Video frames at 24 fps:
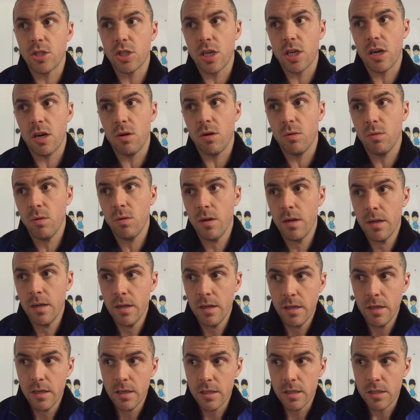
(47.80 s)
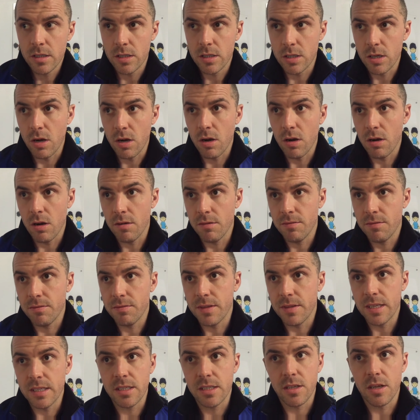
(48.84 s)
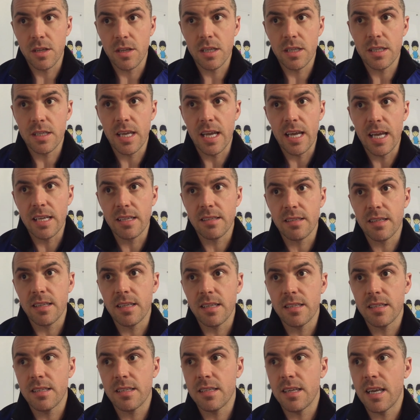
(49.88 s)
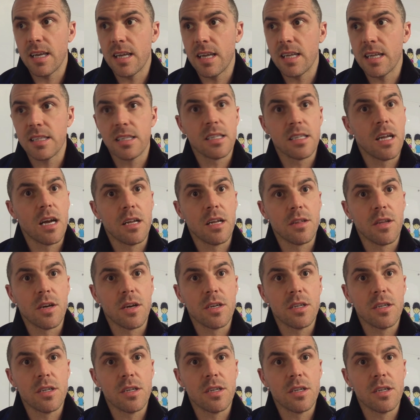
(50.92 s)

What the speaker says: to show sort of this side of things, and it's not